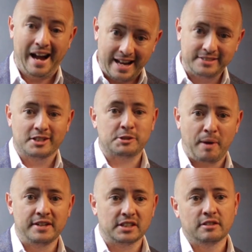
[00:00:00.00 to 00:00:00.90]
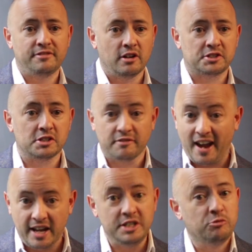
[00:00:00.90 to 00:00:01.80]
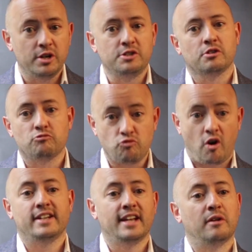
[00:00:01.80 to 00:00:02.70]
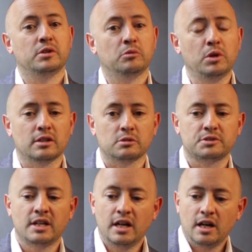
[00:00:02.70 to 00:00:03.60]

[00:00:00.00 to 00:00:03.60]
and expanding the fastest of any region right now in the world,